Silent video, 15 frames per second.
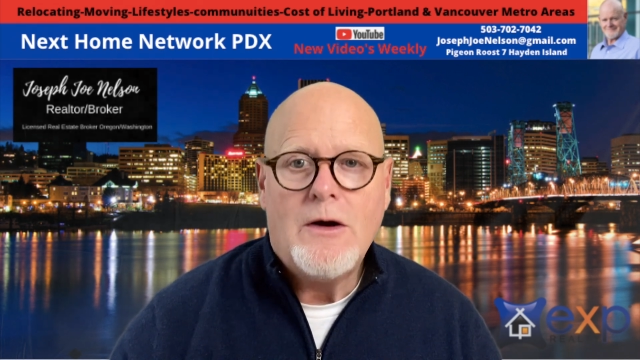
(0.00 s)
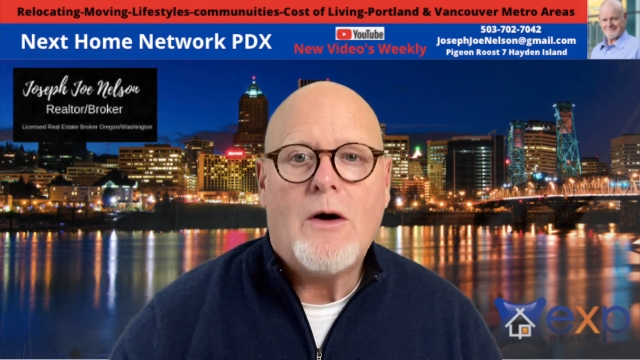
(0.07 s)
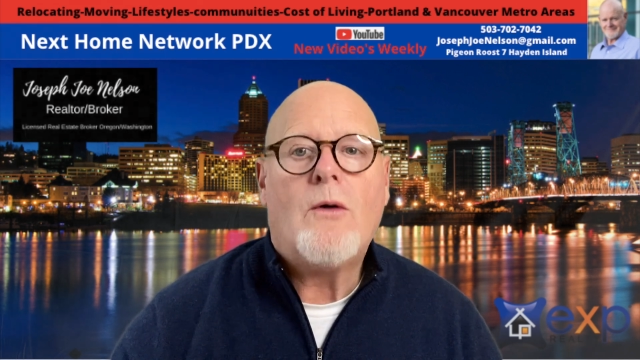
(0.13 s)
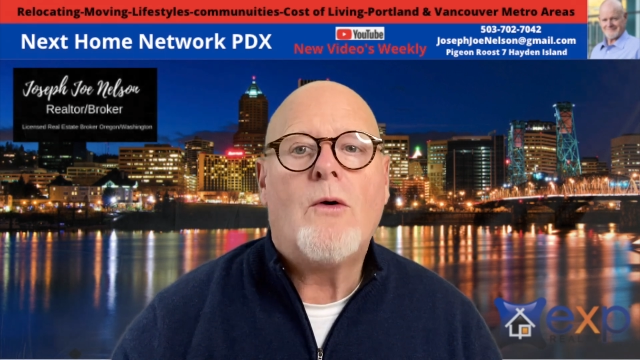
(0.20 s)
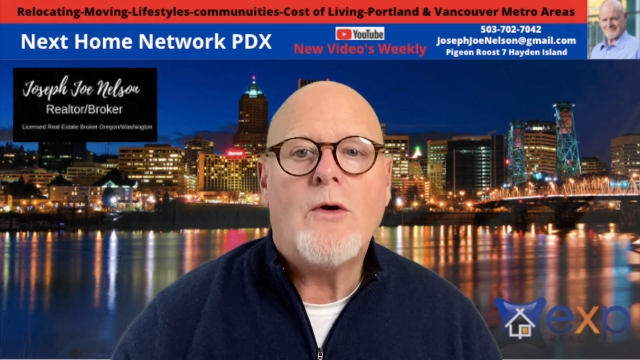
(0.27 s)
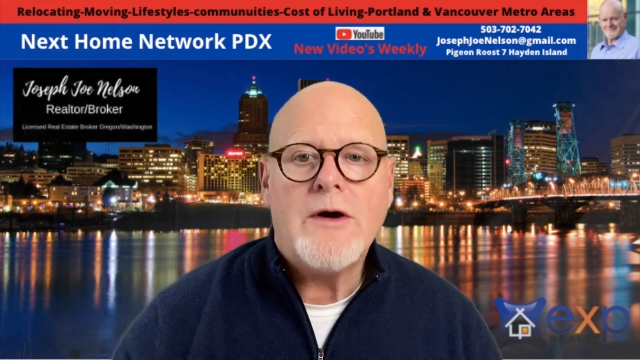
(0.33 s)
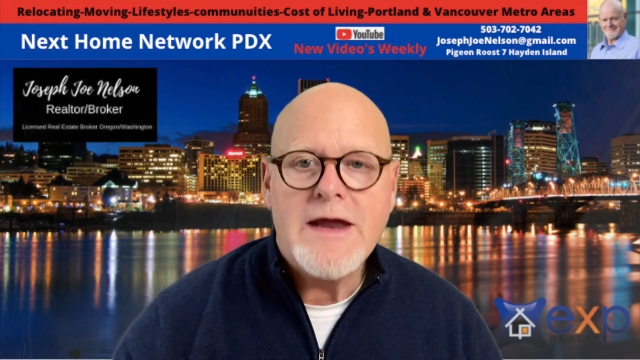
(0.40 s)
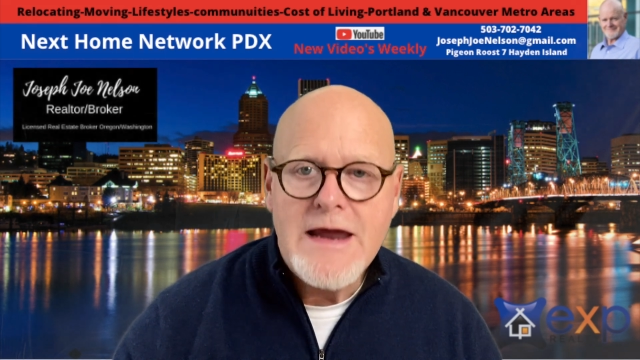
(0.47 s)

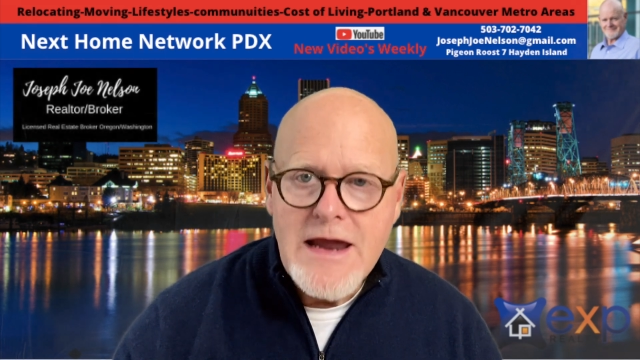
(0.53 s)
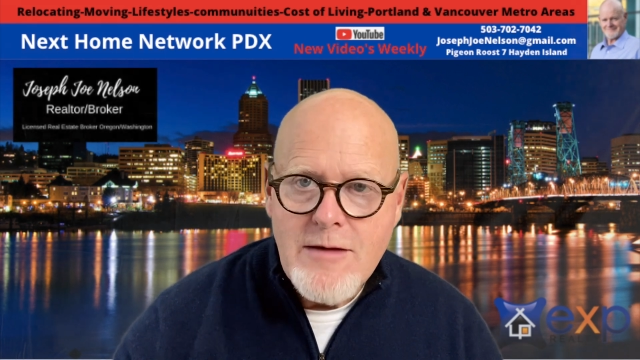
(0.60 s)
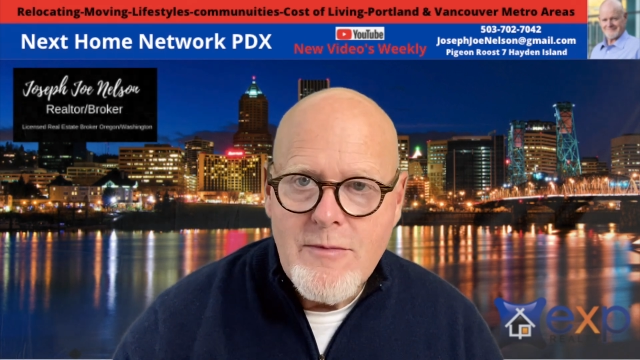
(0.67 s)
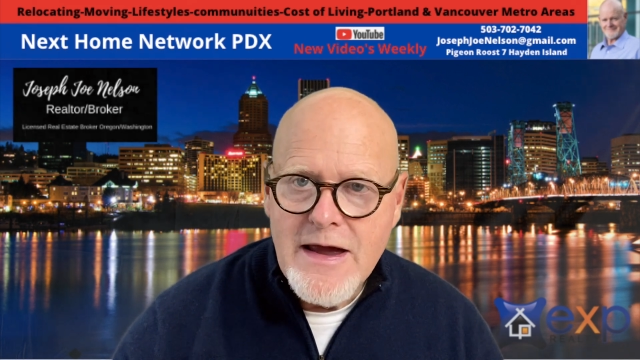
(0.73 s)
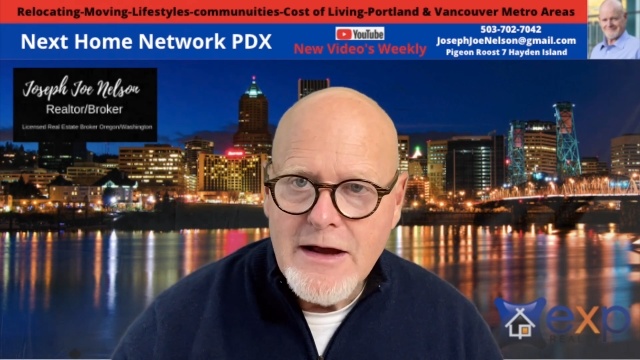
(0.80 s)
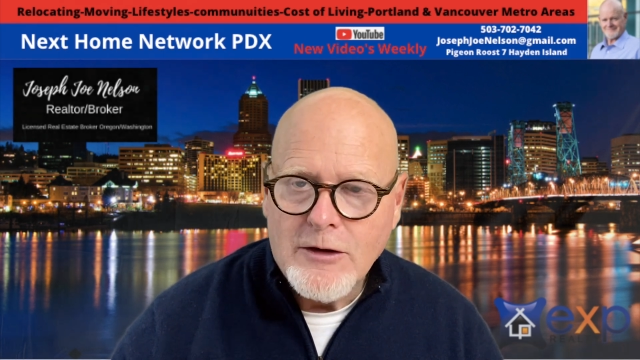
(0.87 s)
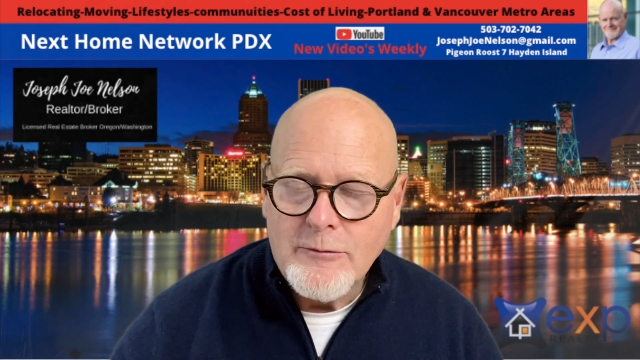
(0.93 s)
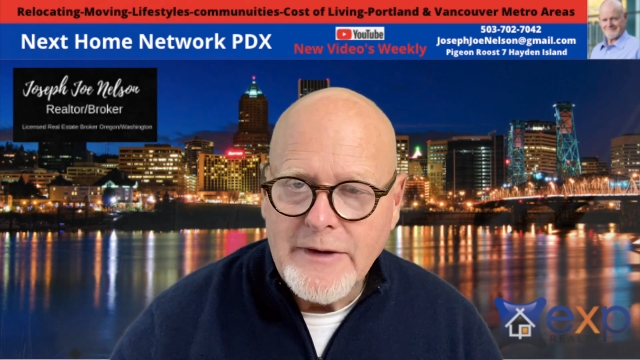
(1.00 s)
or
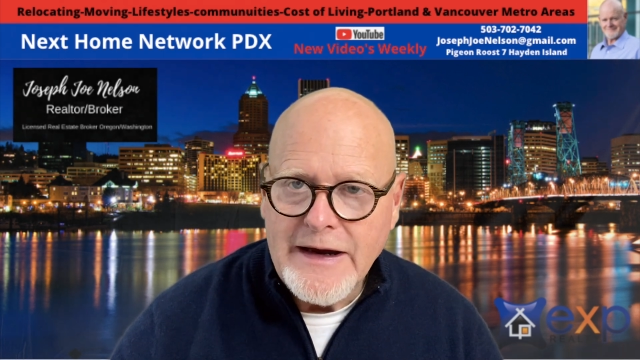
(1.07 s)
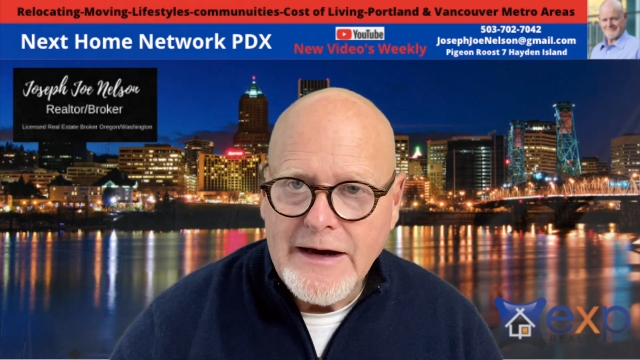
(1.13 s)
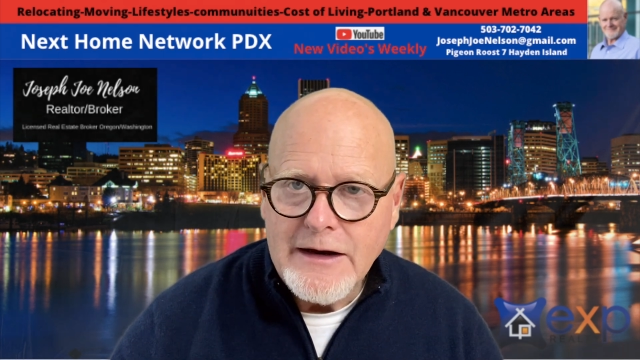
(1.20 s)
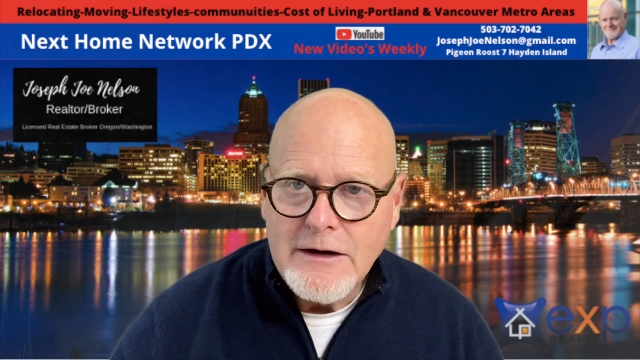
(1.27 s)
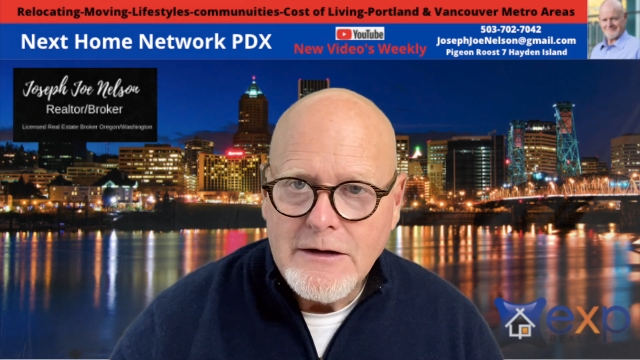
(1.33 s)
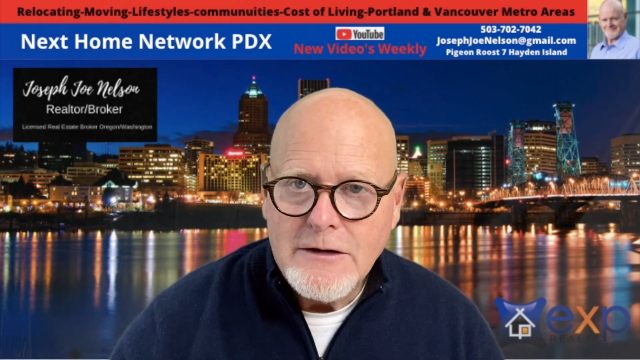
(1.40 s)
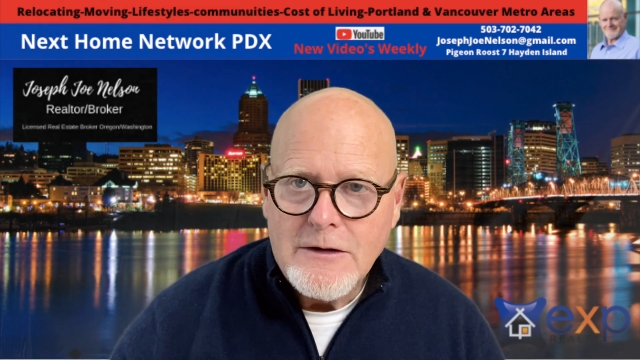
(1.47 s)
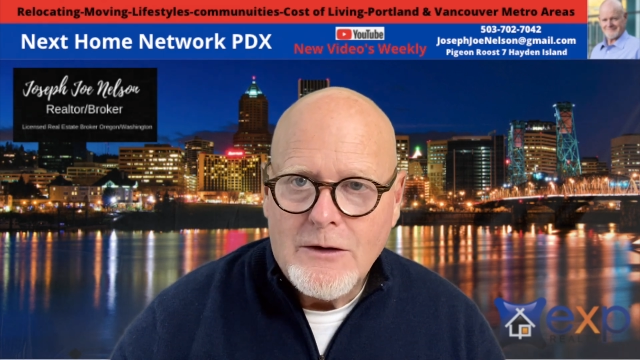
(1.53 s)
email me
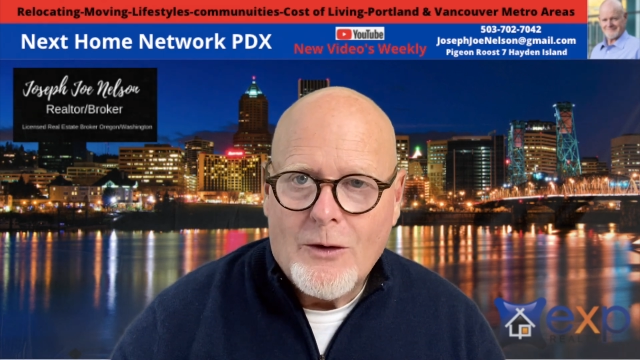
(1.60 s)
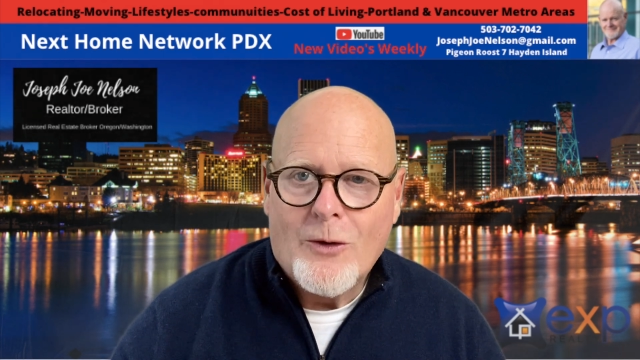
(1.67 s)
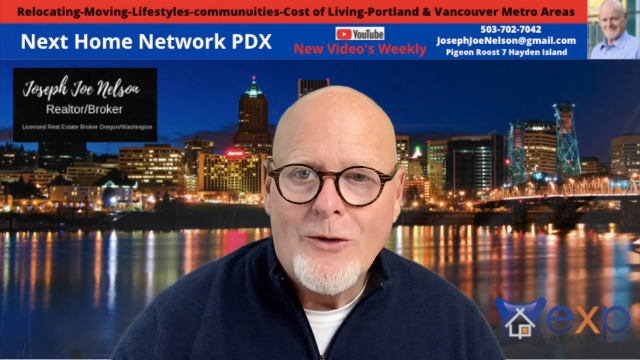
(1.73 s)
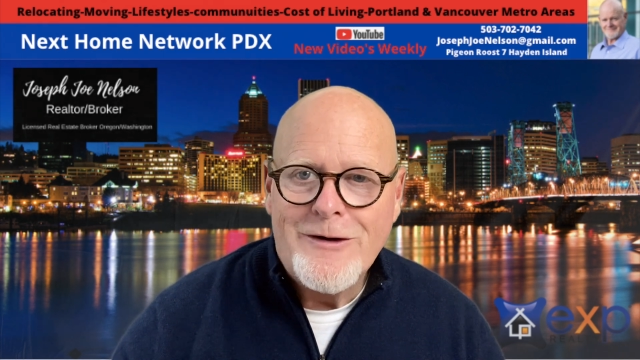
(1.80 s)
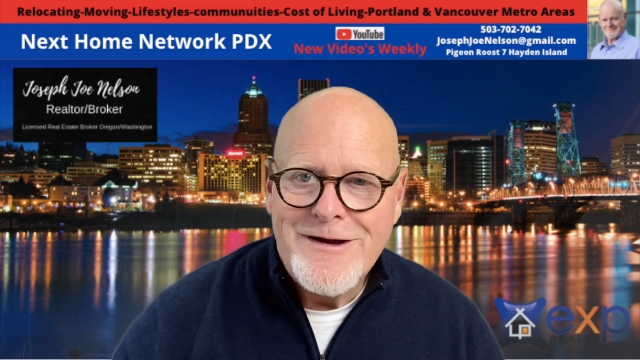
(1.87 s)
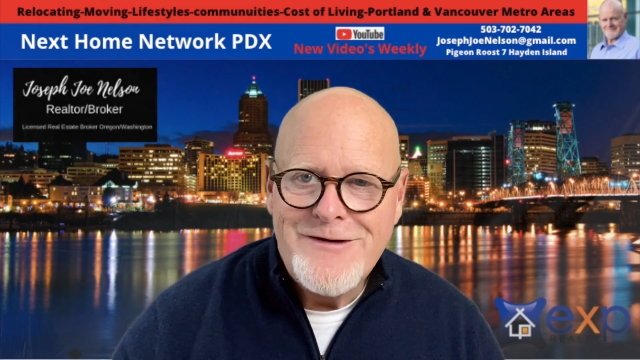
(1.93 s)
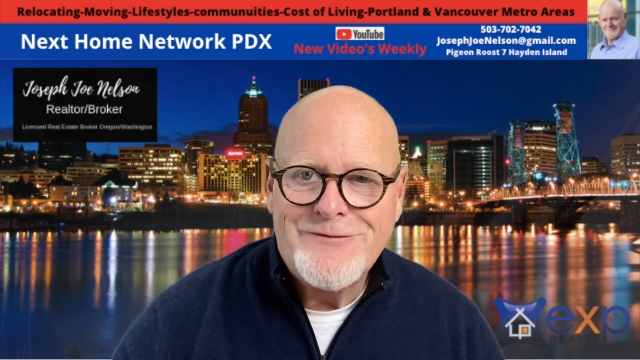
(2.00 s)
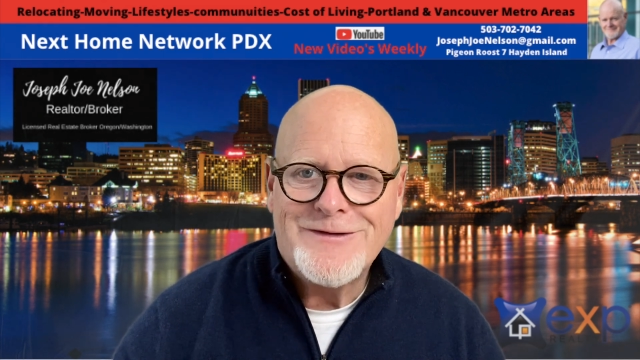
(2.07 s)

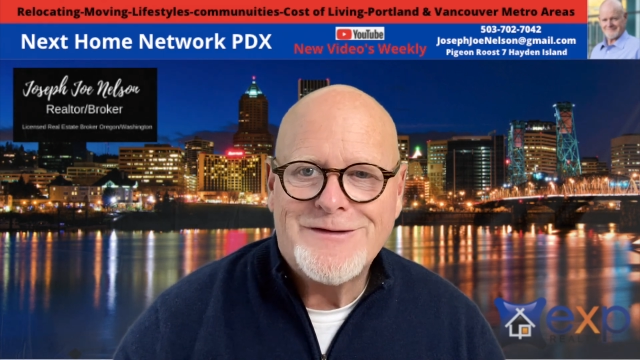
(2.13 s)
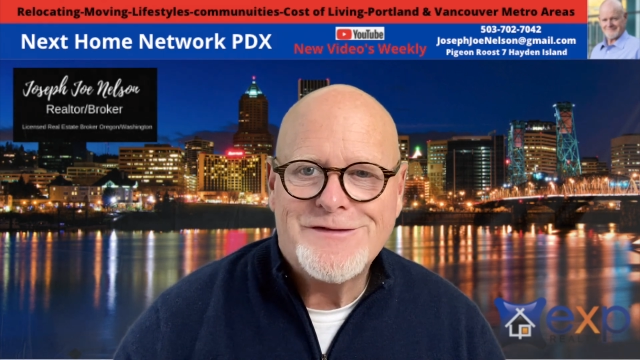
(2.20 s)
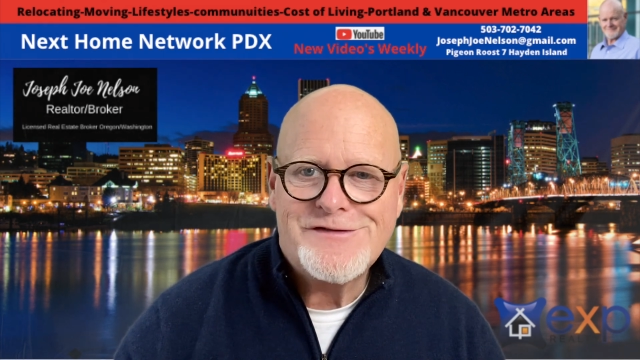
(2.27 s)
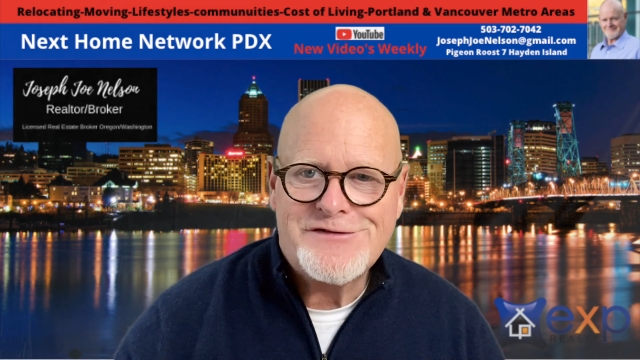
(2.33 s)
or even